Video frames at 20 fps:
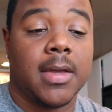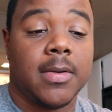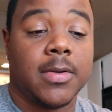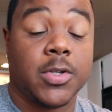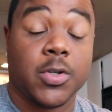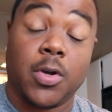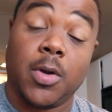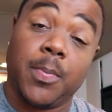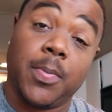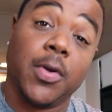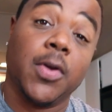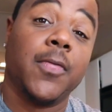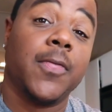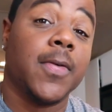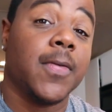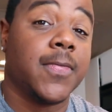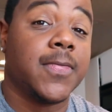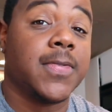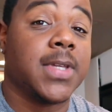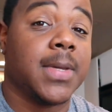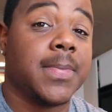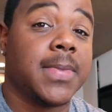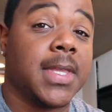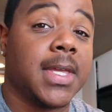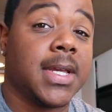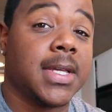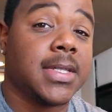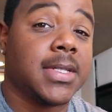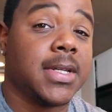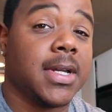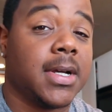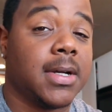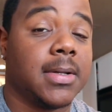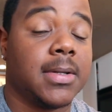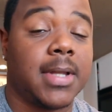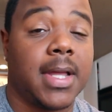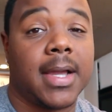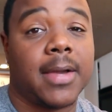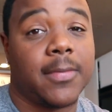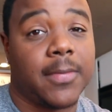showing proof of some things, you know,
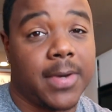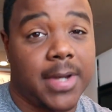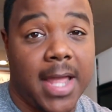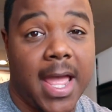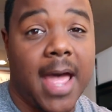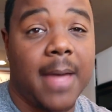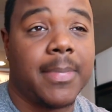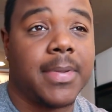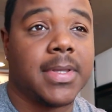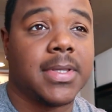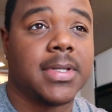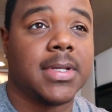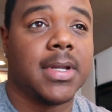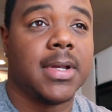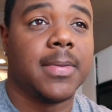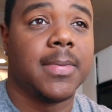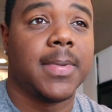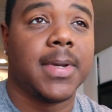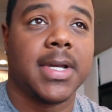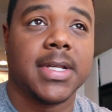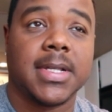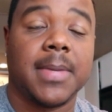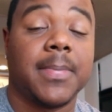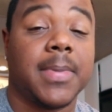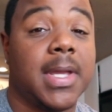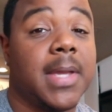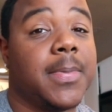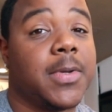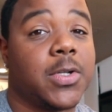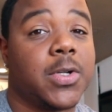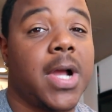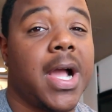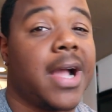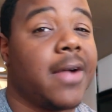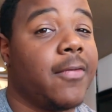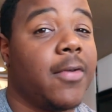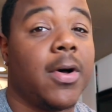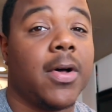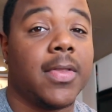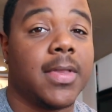like when it happens, you know, because I'm keeping track
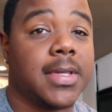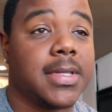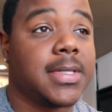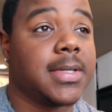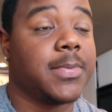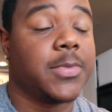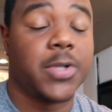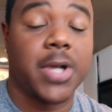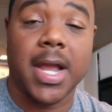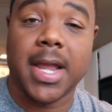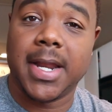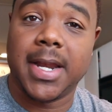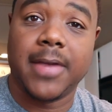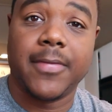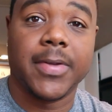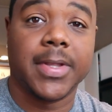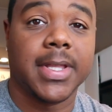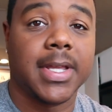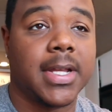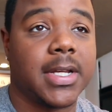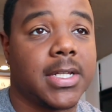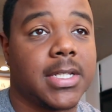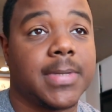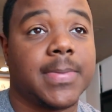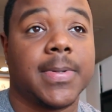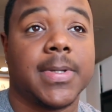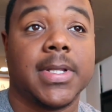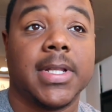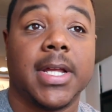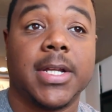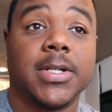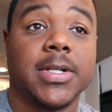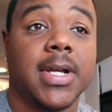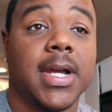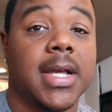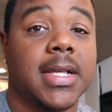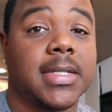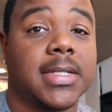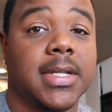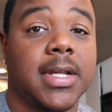of all this. I'm tracking everything just to let you
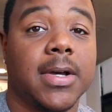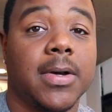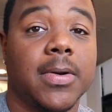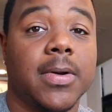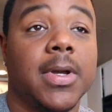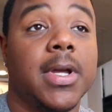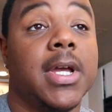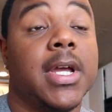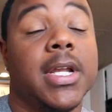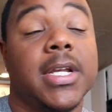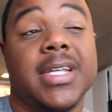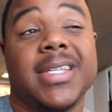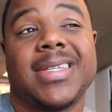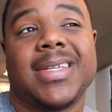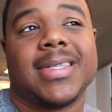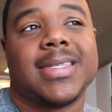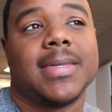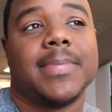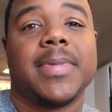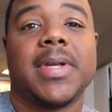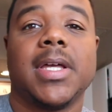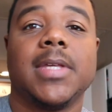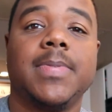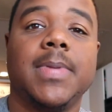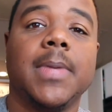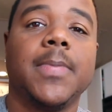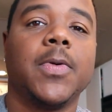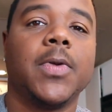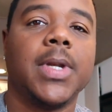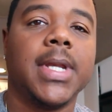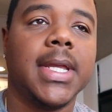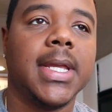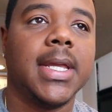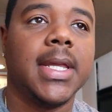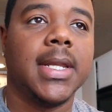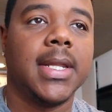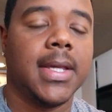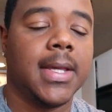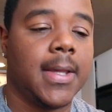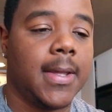guys know, just because sometimes people
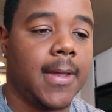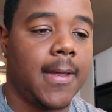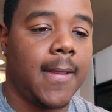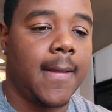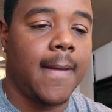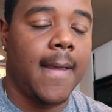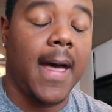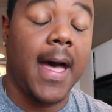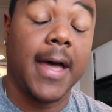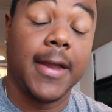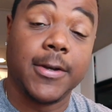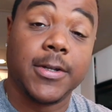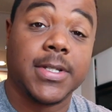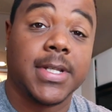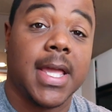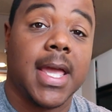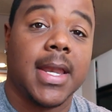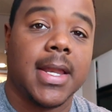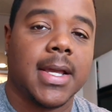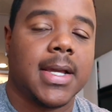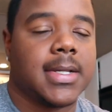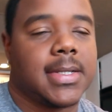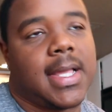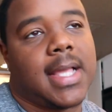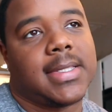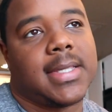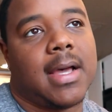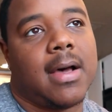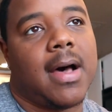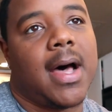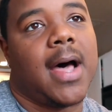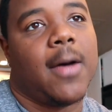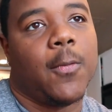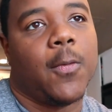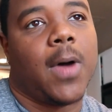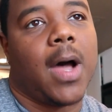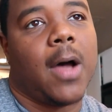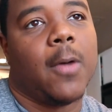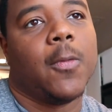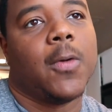need, I understand it, because that's how
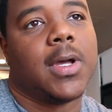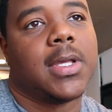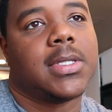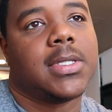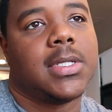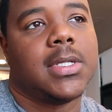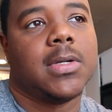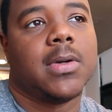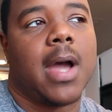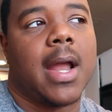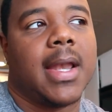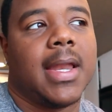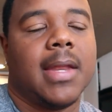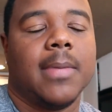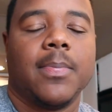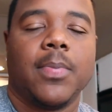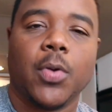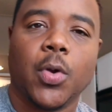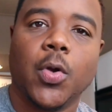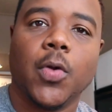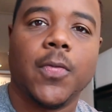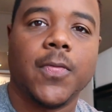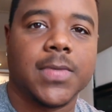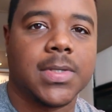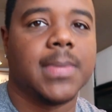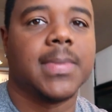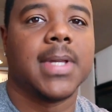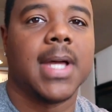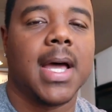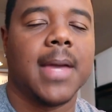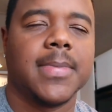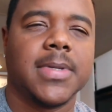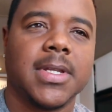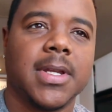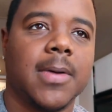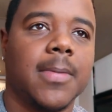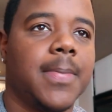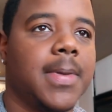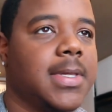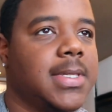I was too. I need proof sometimes, you
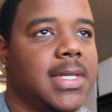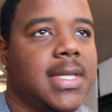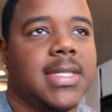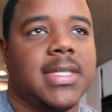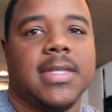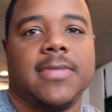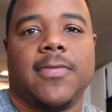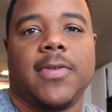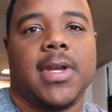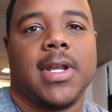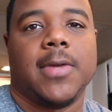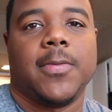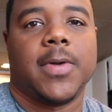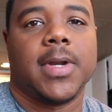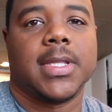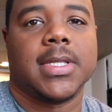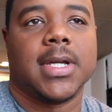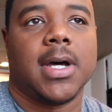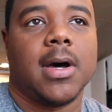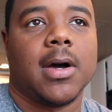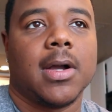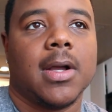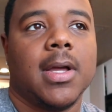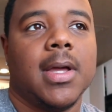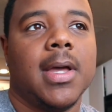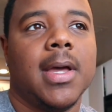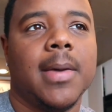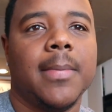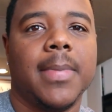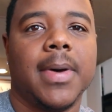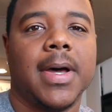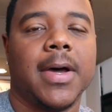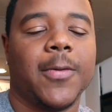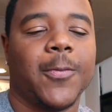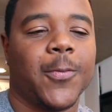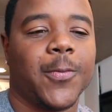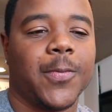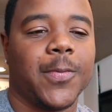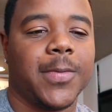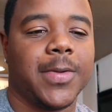know. It's easy for anyone to talk,
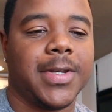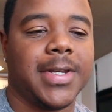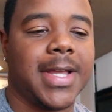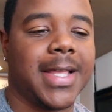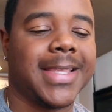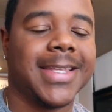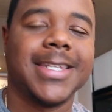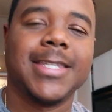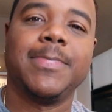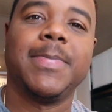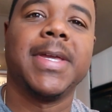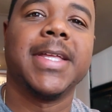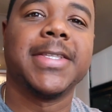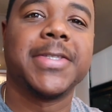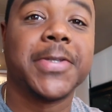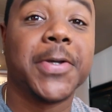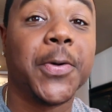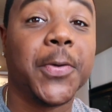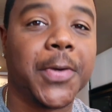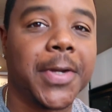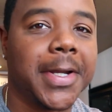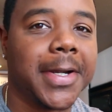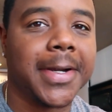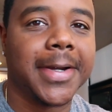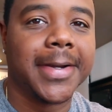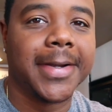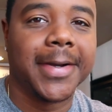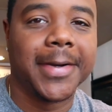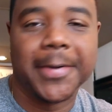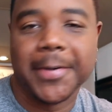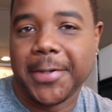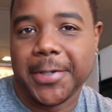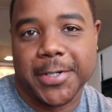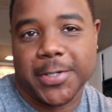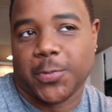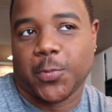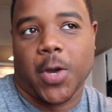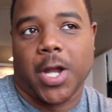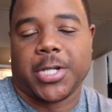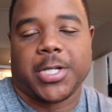but nothing is being sold here. You're
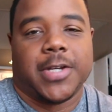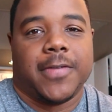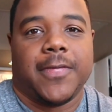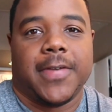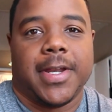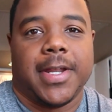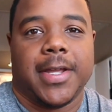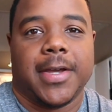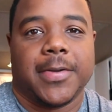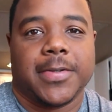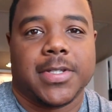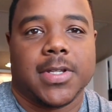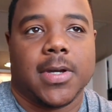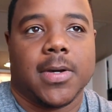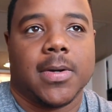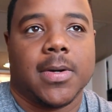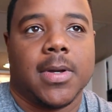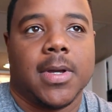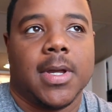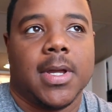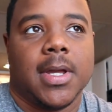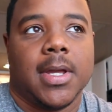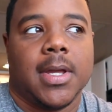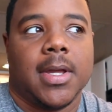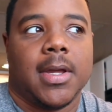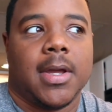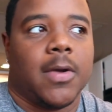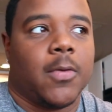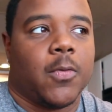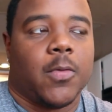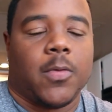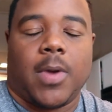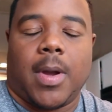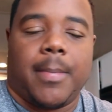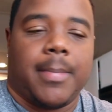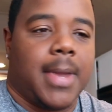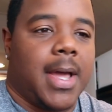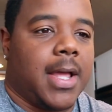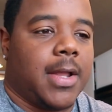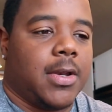just watching the video, so
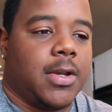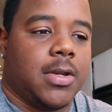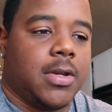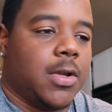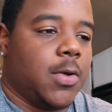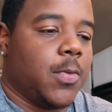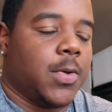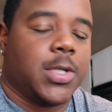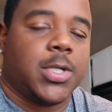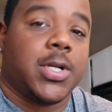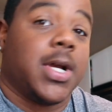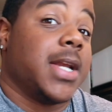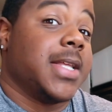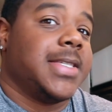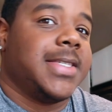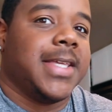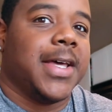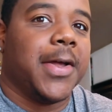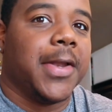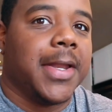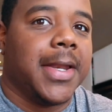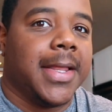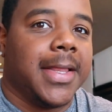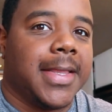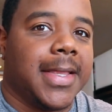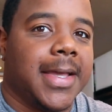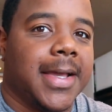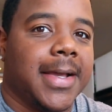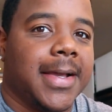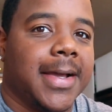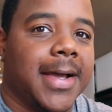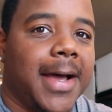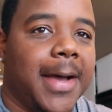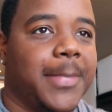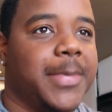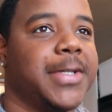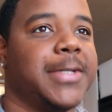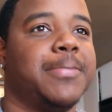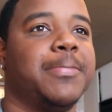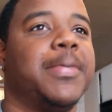no one's trying to sell anything.
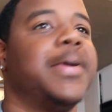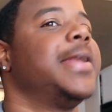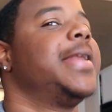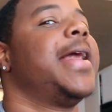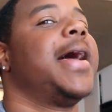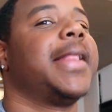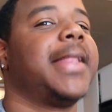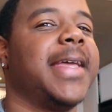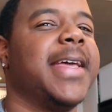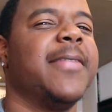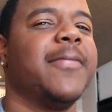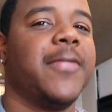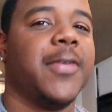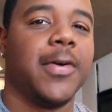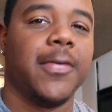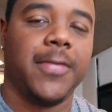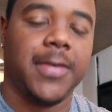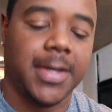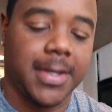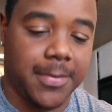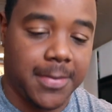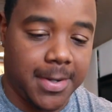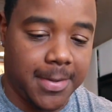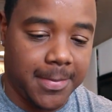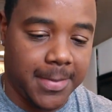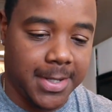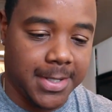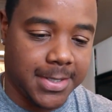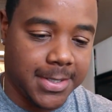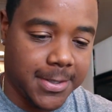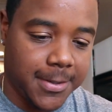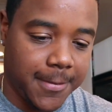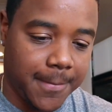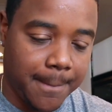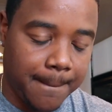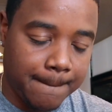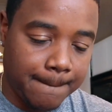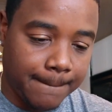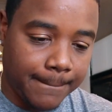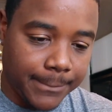I'm just putting out the info, if you get what I mean. So
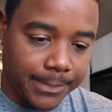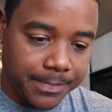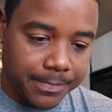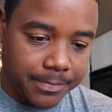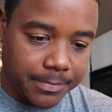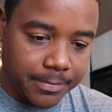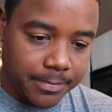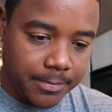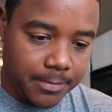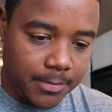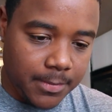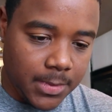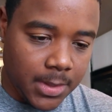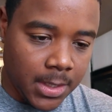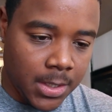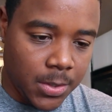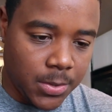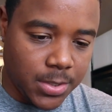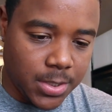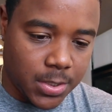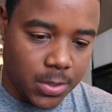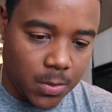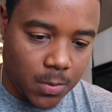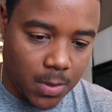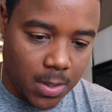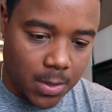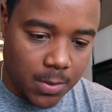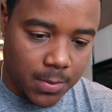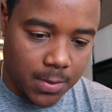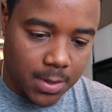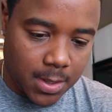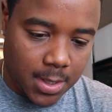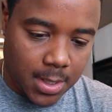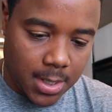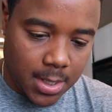here's this quote